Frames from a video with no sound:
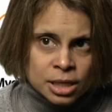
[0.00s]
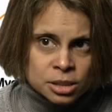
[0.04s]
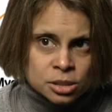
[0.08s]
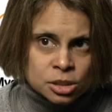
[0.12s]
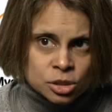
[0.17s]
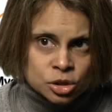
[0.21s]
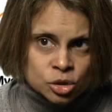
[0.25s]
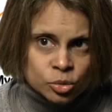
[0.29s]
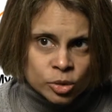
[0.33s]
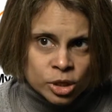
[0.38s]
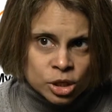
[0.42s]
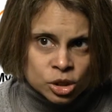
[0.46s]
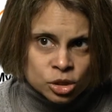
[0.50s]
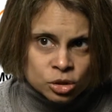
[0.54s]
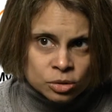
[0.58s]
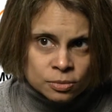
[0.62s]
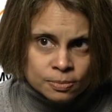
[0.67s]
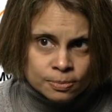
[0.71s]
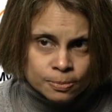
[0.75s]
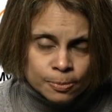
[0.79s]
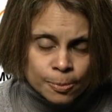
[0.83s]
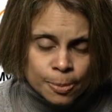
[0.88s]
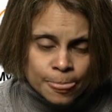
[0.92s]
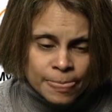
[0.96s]
situation.
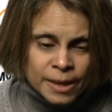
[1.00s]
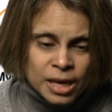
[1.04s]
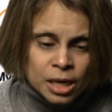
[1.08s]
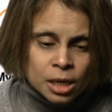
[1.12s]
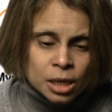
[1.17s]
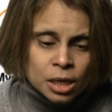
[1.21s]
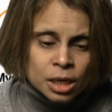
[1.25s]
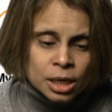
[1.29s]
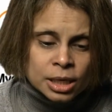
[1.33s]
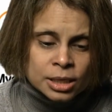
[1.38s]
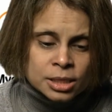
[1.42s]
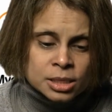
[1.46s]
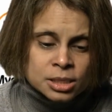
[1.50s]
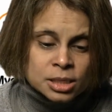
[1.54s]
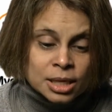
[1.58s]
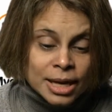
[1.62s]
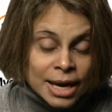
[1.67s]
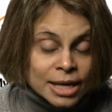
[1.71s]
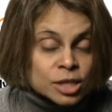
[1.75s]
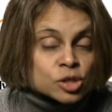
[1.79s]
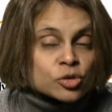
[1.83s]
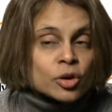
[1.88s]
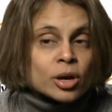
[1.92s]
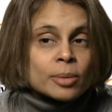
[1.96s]
It is an
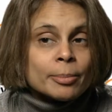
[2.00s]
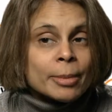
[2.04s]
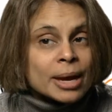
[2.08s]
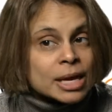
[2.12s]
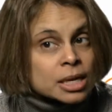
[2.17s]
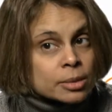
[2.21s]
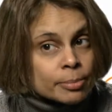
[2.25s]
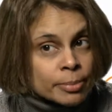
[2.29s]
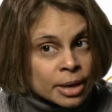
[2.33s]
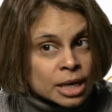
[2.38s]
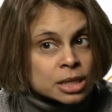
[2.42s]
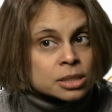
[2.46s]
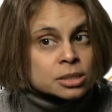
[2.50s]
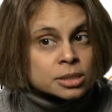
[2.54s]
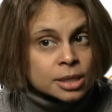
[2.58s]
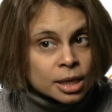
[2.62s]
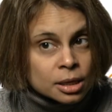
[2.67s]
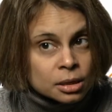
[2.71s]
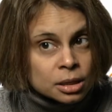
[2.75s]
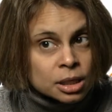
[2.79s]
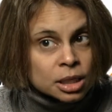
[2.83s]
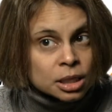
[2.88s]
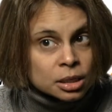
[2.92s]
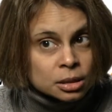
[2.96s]
X-ray-based
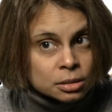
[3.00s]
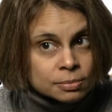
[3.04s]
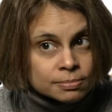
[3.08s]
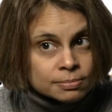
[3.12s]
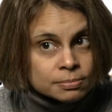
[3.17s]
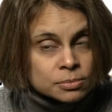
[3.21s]
technique,